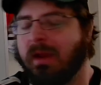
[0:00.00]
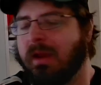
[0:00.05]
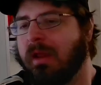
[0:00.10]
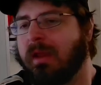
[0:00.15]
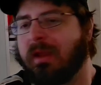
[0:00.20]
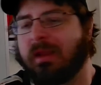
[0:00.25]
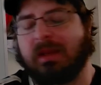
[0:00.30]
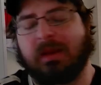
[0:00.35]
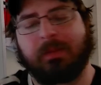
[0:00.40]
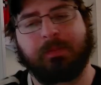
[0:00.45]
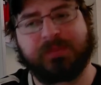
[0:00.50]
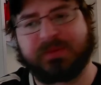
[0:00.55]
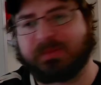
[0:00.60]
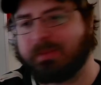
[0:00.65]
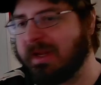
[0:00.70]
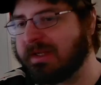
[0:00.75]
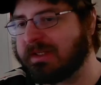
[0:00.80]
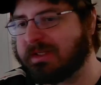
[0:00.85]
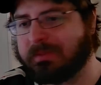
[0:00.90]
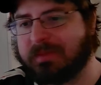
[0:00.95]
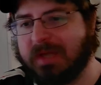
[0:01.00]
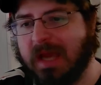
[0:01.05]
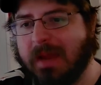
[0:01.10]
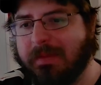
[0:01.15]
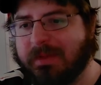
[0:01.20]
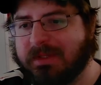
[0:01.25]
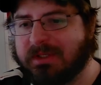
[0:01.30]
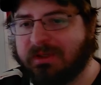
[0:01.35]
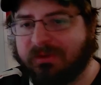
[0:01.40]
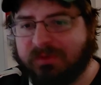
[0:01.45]
He spent some time as
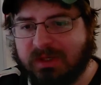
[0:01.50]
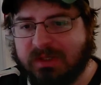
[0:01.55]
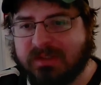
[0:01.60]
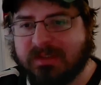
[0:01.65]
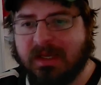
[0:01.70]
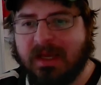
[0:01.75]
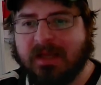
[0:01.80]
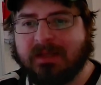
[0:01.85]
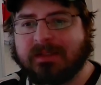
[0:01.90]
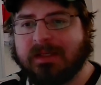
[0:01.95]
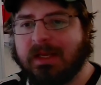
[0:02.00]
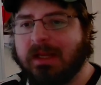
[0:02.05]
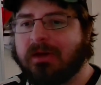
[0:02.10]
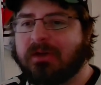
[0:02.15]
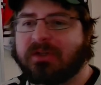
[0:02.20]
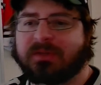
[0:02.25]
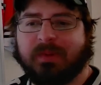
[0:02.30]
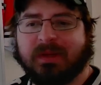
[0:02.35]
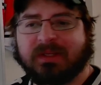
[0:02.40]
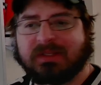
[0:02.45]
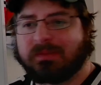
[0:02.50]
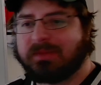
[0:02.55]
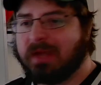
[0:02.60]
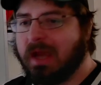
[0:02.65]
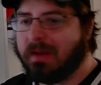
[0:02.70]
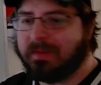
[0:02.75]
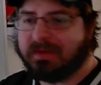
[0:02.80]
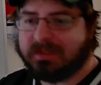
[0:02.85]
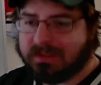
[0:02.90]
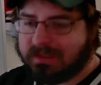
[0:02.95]
the first-line center, spent some time
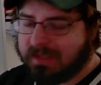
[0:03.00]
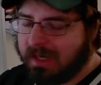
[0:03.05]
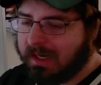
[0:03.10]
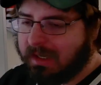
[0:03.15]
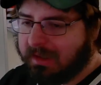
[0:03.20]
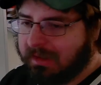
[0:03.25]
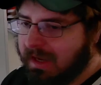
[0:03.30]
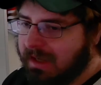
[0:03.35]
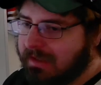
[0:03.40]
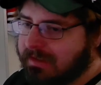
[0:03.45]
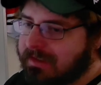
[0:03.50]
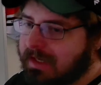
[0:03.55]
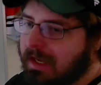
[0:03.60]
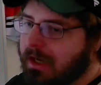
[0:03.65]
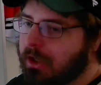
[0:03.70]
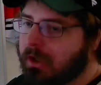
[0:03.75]
as the second-line center,